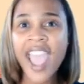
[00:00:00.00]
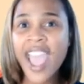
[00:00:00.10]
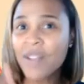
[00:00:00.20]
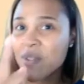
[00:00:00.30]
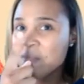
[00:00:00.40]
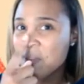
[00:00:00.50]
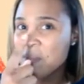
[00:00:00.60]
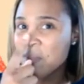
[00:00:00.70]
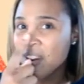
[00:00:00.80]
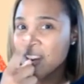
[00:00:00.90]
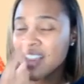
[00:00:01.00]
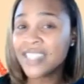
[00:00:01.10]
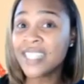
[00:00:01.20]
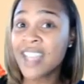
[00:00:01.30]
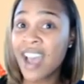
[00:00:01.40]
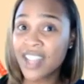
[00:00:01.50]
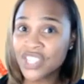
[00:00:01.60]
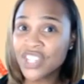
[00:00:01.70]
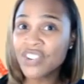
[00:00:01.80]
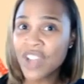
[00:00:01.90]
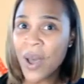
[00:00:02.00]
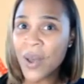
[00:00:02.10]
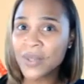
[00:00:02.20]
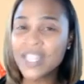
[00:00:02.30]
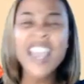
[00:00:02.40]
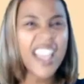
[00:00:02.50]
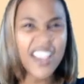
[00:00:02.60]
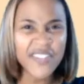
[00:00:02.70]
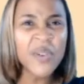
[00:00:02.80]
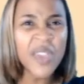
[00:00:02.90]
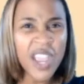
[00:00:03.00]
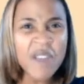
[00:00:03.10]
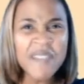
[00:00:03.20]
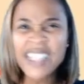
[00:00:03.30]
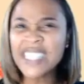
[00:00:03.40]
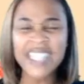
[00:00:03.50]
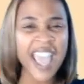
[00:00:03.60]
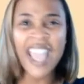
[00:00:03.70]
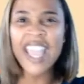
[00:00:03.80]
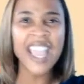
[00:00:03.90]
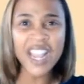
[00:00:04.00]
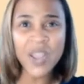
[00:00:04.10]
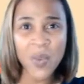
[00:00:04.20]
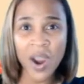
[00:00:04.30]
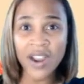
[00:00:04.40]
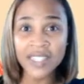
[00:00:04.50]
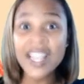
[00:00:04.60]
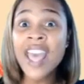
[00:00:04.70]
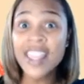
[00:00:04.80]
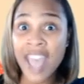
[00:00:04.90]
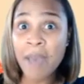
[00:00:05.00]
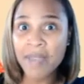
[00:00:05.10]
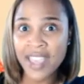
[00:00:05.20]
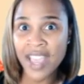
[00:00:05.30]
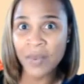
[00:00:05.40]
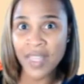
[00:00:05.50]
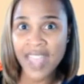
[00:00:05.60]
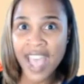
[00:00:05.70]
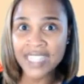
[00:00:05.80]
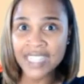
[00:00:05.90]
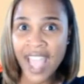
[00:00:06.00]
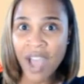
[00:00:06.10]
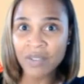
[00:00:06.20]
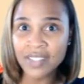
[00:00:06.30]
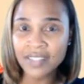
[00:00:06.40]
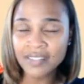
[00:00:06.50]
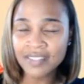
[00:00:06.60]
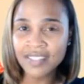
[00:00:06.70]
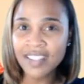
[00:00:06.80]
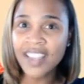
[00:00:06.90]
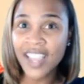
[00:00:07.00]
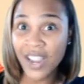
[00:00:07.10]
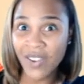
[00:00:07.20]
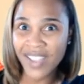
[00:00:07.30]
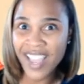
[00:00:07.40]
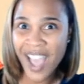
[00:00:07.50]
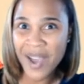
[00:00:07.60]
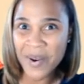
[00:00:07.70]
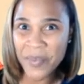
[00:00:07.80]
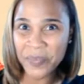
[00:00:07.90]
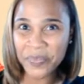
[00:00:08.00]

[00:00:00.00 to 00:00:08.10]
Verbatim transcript: And remember to touch your nose if you hear me say any words that begin with that sound. Here we go.